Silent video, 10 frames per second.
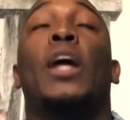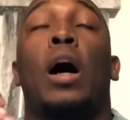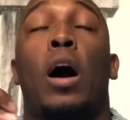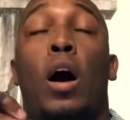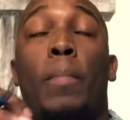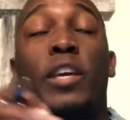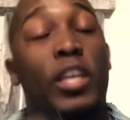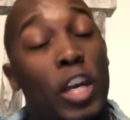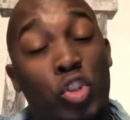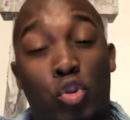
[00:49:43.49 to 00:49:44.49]

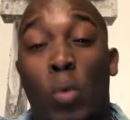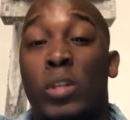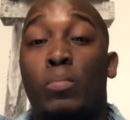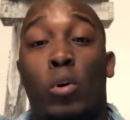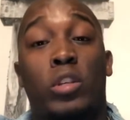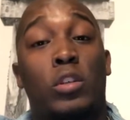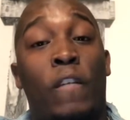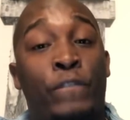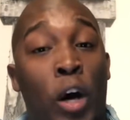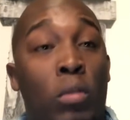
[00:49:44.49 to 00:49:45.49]
Kendra was more
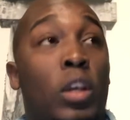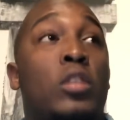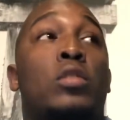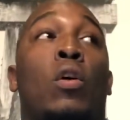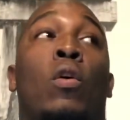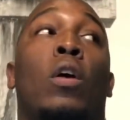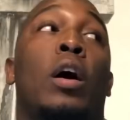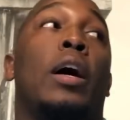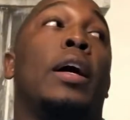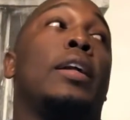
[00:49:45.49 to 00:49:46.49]
so focused
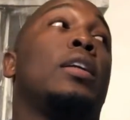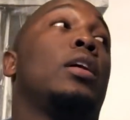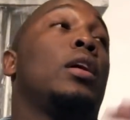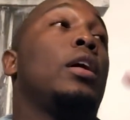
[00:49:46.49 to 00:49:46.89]
on